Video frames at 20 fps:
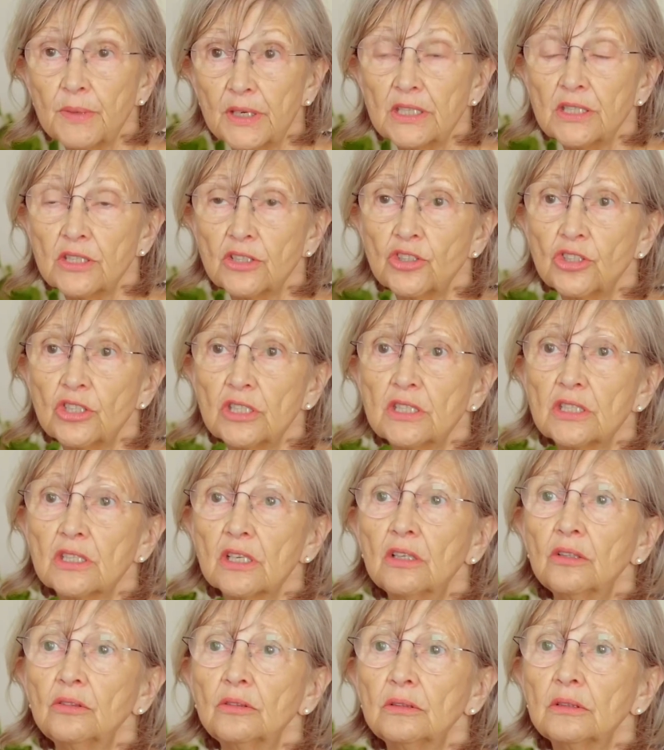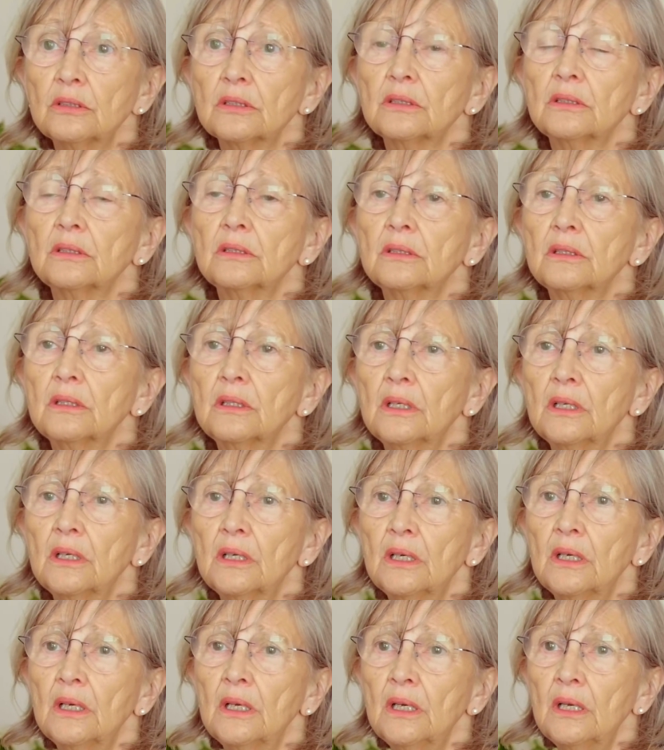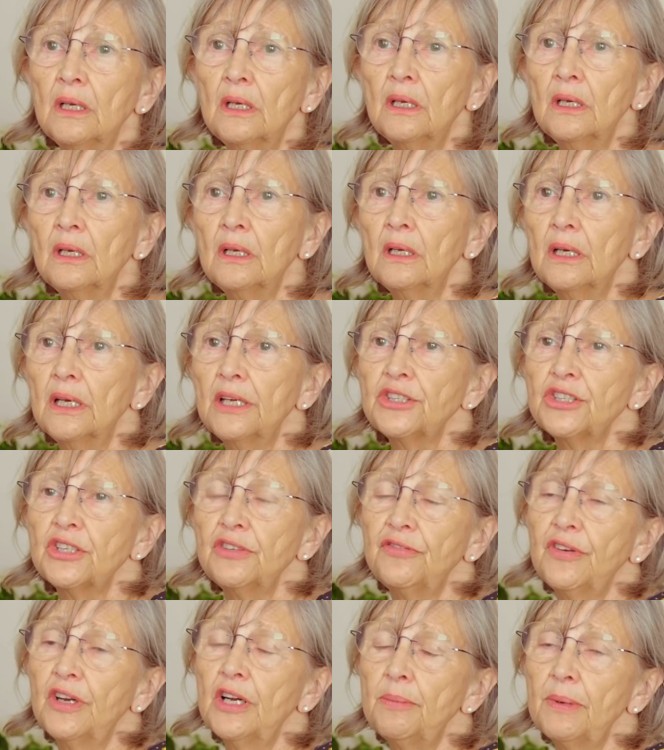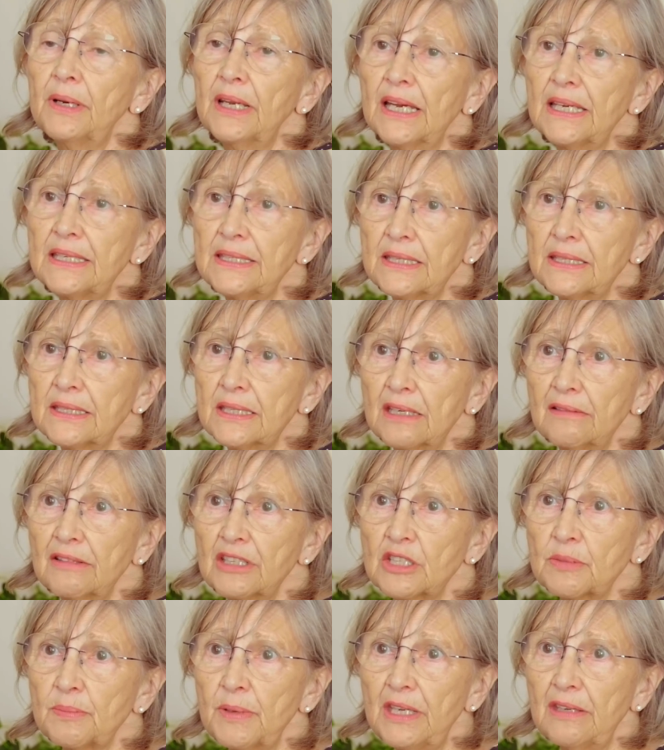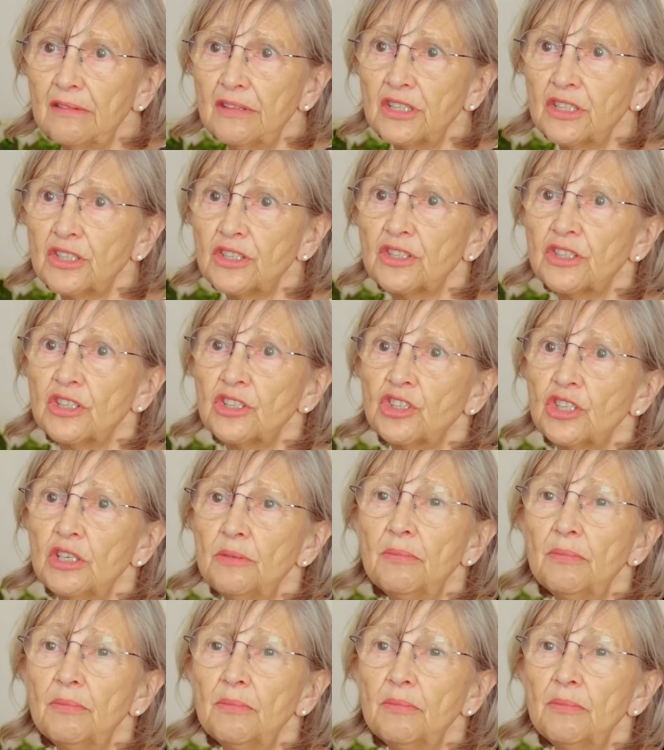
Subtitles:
person she's told. As she verbalises her experience, she